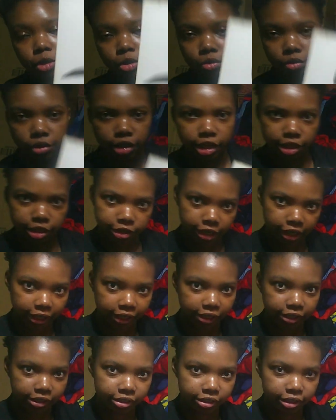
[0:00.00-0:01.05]
to another
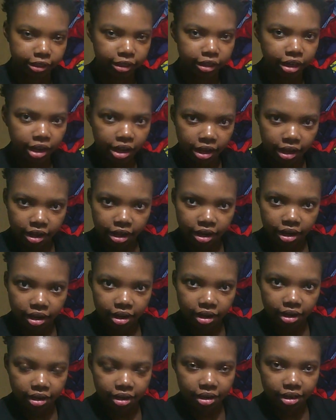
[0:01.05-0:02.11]
character
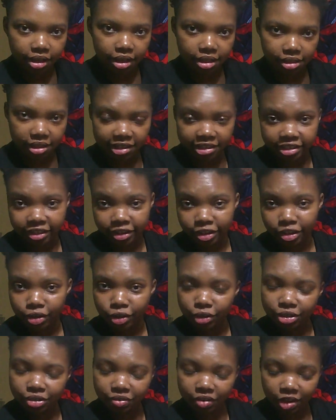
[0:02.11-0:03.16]
that's in
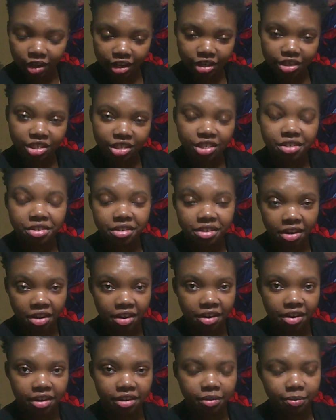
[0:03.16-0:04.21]
close relation to
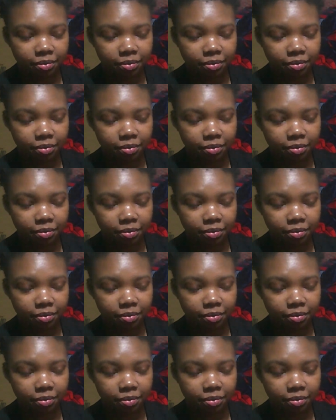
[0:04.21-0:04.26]
her.